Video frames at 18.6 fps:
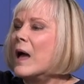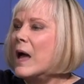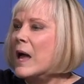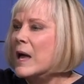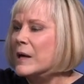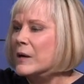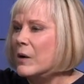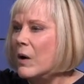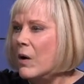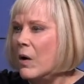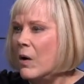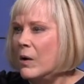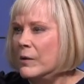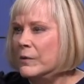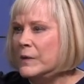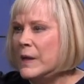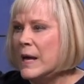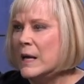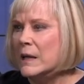And
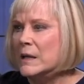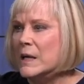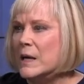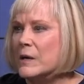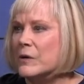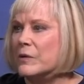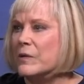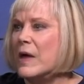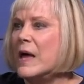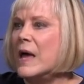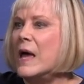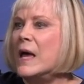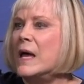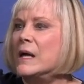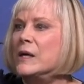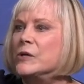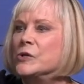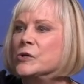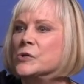on that letter, the
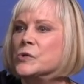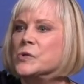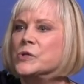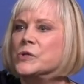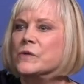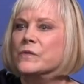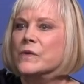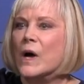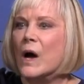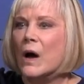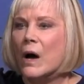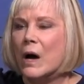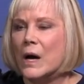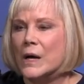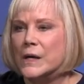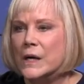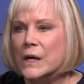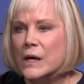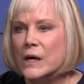angels of
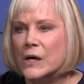God